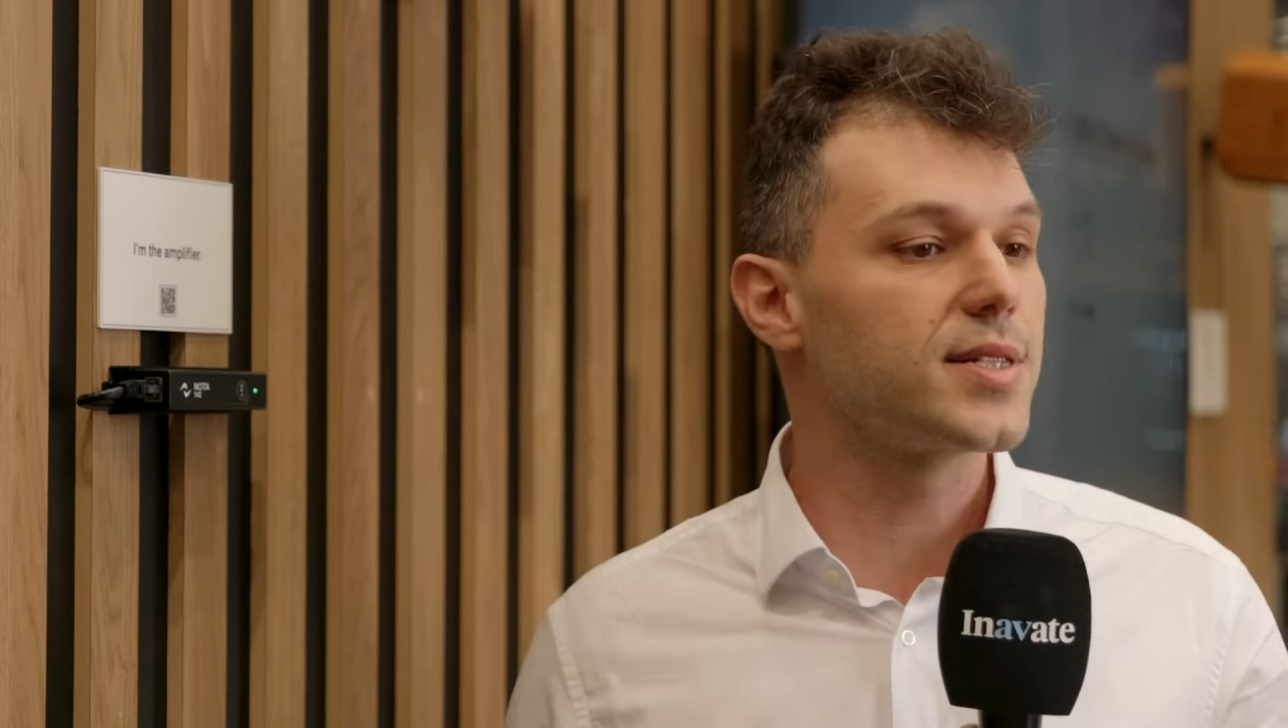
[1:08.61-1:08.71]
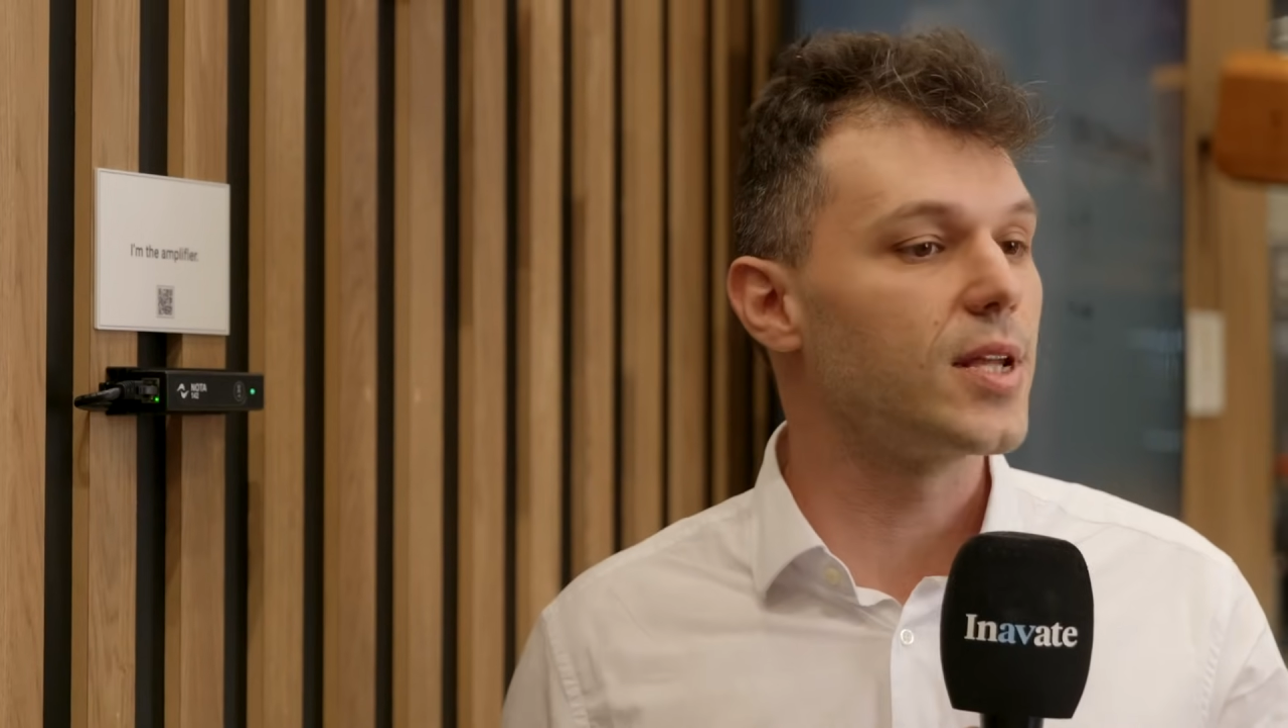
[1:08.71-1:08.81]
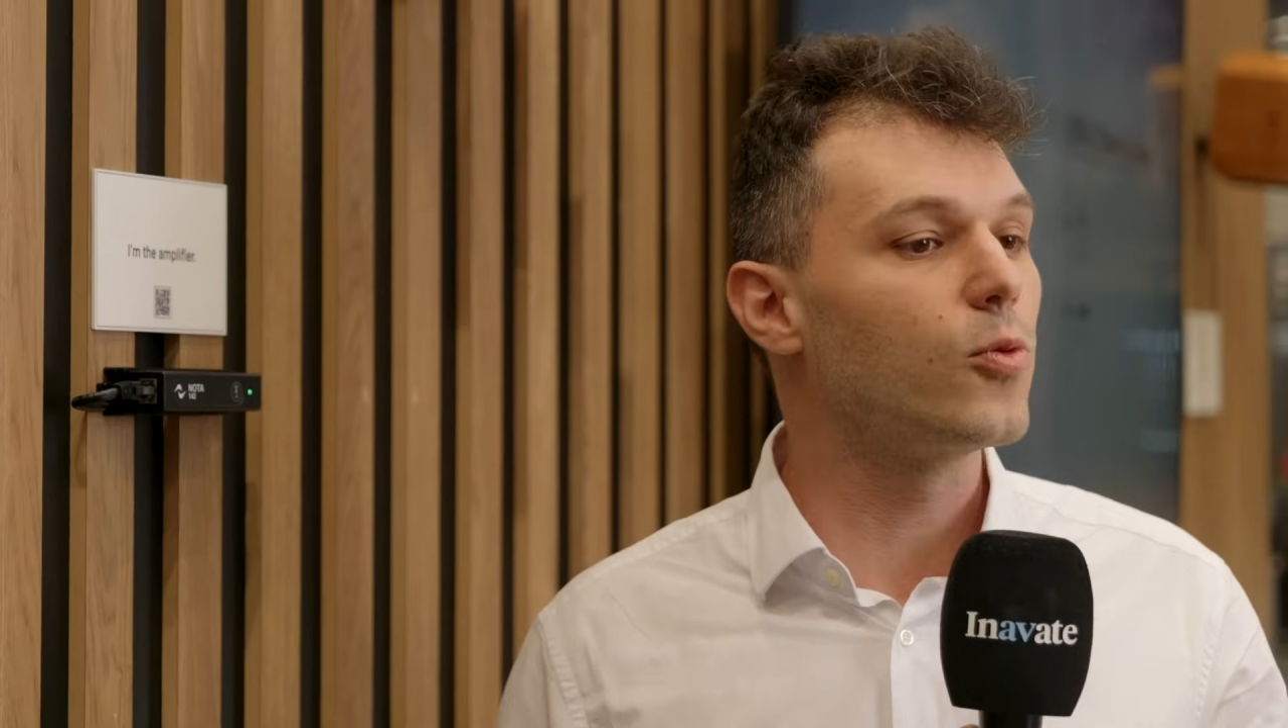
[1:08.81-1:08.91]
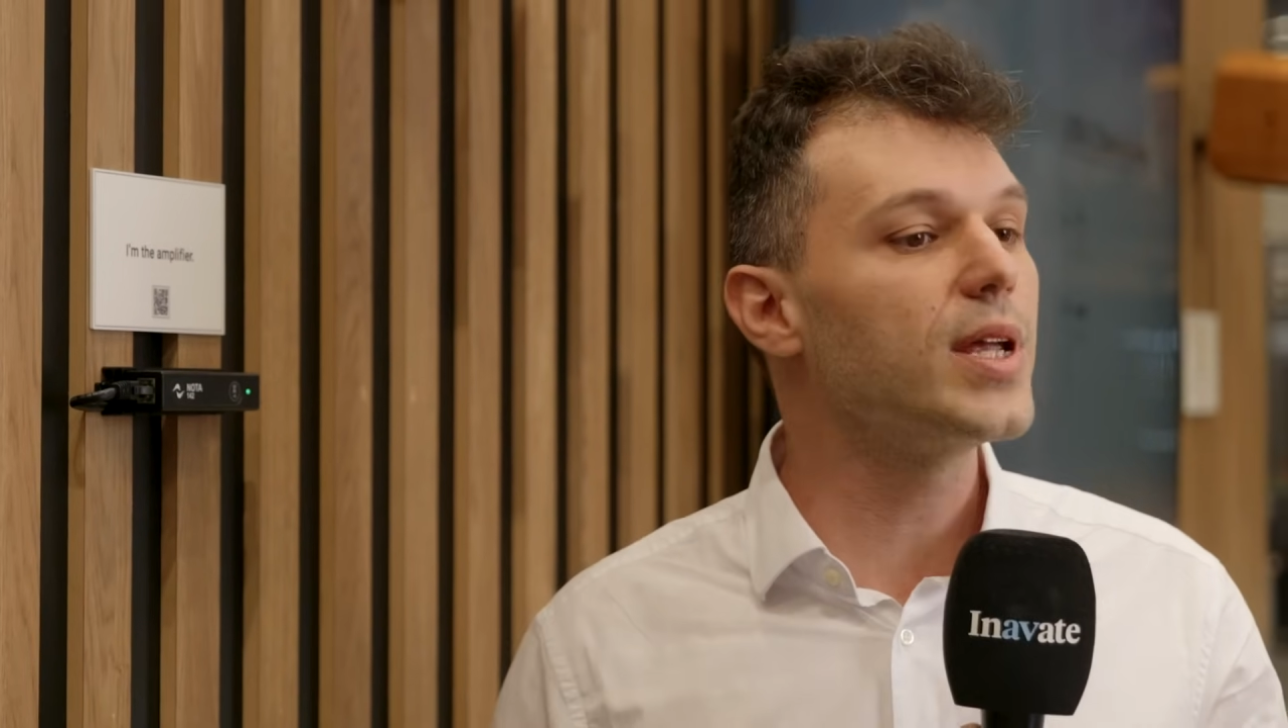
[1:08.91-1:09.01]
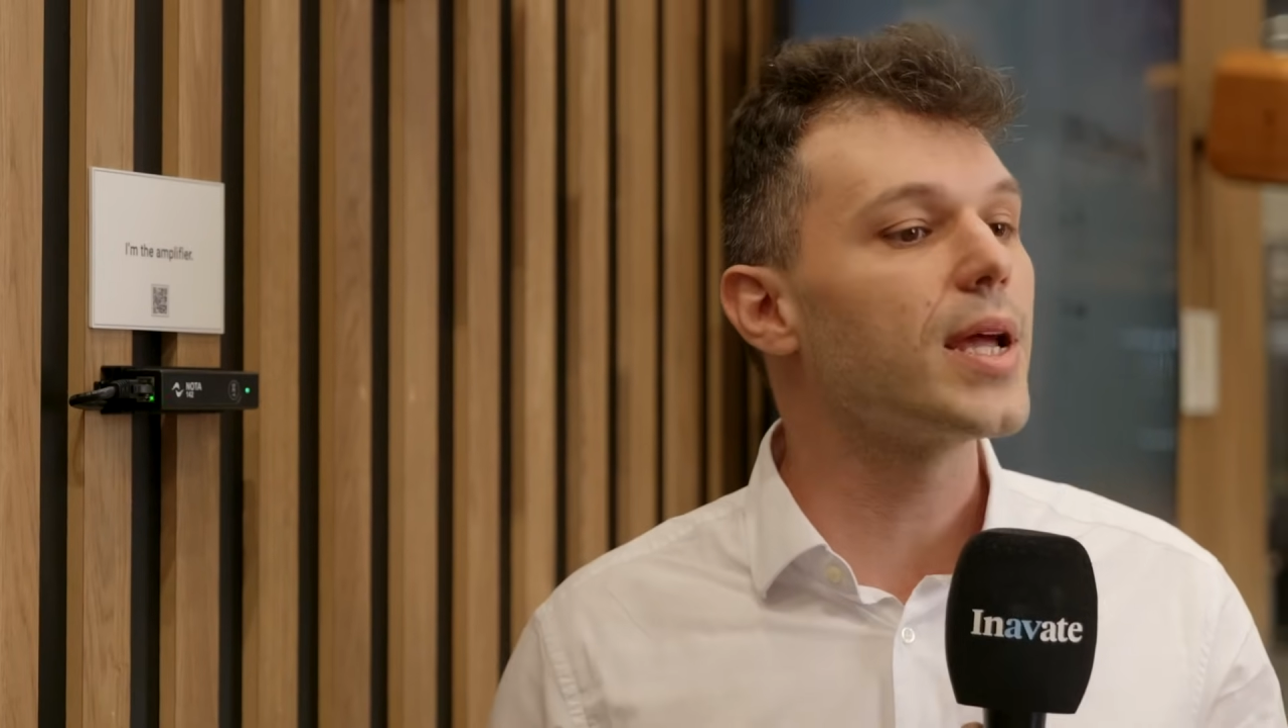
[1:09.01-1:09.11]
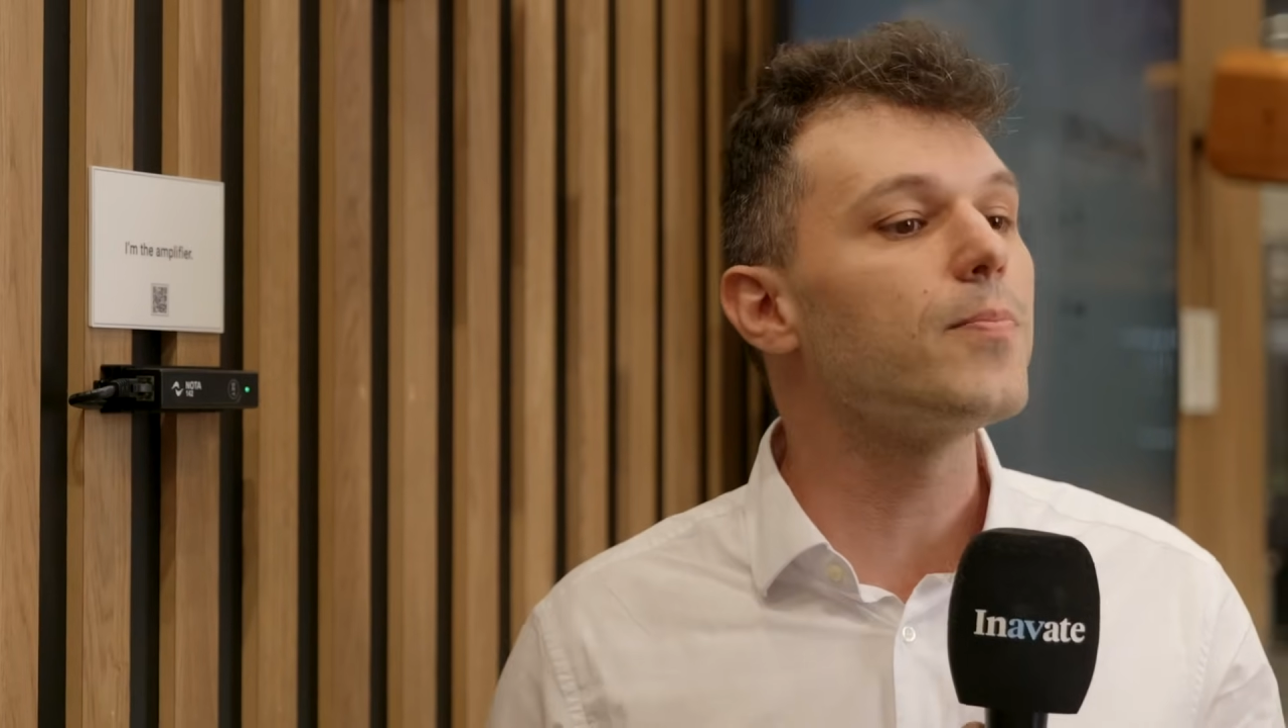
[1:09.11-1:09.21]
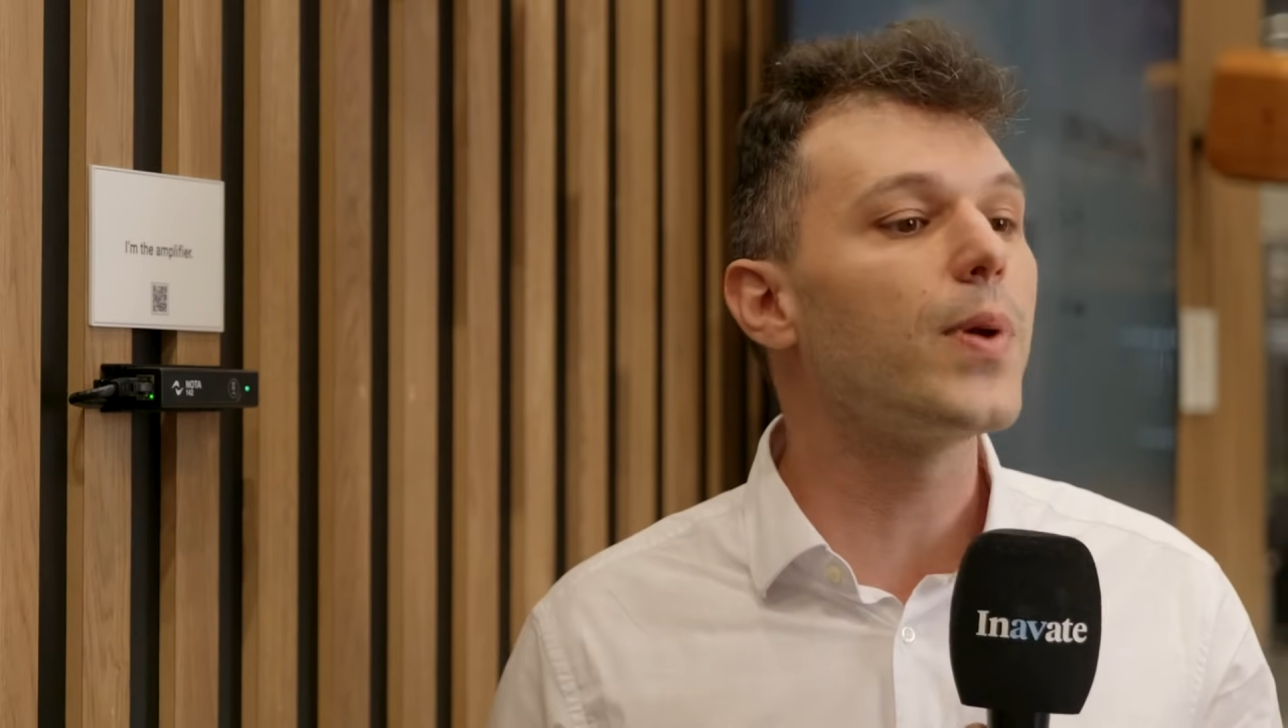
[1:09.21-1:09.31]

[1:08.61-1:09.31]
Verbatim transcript: that we can